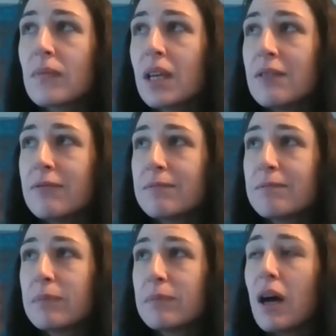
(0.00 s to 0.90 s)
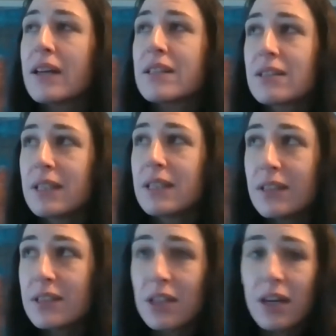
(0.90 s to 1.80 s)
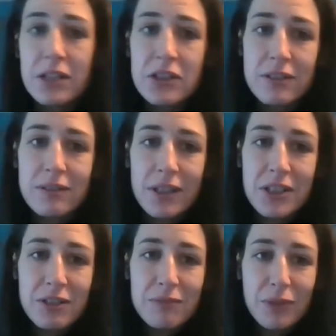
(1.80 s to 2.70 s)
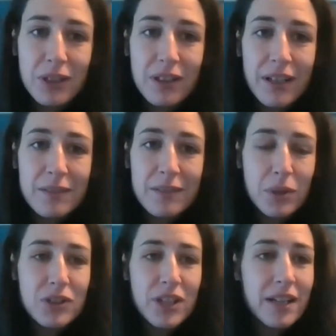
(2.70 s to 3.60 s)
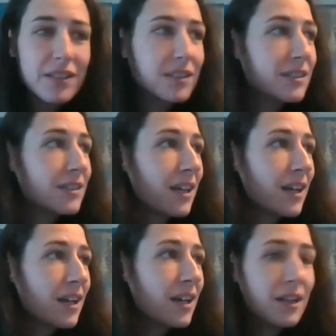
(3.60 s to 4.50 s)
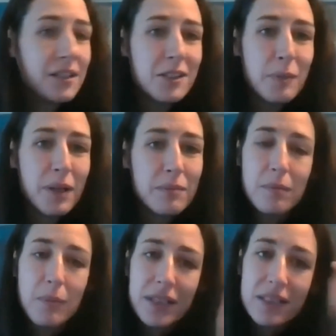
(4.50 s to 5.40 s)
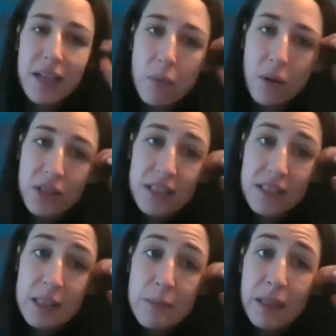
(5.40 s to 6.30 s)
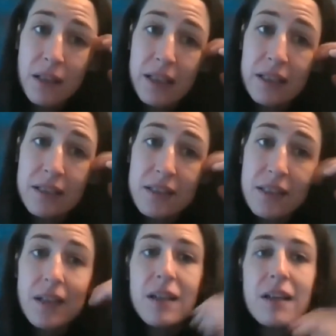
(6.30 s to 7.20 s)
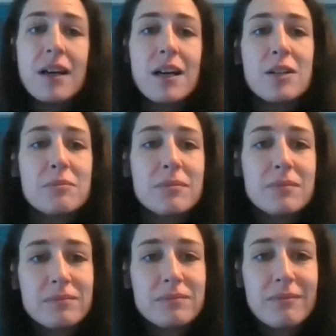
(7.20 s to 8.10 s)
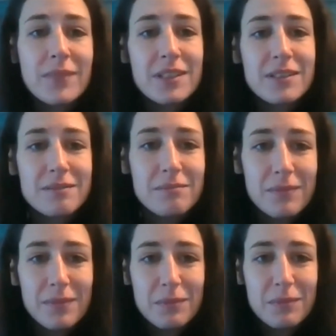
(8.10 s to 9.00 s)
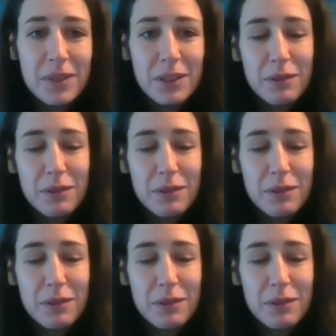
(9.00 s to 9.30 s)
if lions or anything to i used to i used to run a lion project and uh, i used to spend my day watching sleeping lions um, who